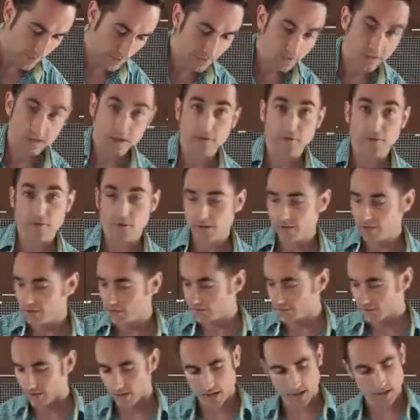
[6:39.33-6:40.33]
Big
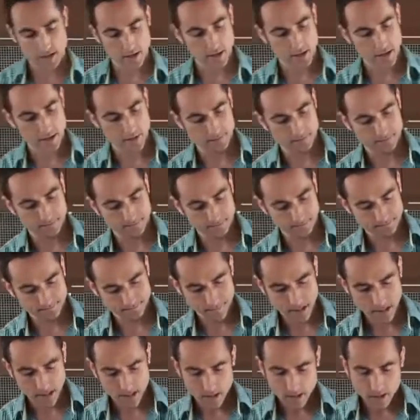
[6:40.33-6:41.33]
difference.
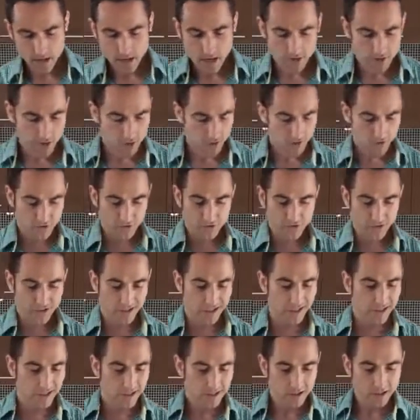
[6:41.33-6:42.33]
As you can
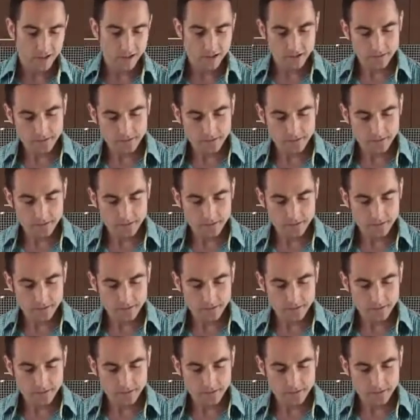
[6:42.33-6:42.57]
see,